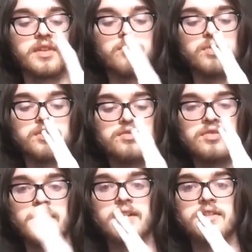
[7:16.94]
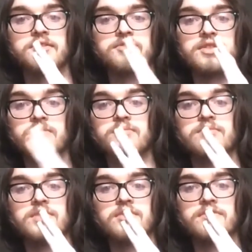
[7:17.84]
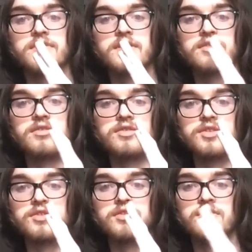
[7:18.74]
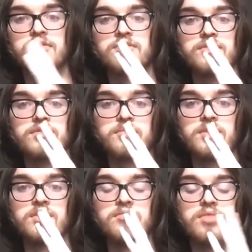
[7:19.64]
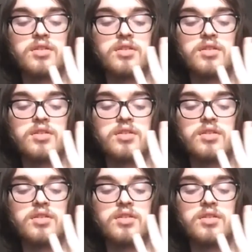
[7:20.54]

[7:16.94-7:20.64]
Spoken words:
and when you do that in a dream, your finger should go through your palm.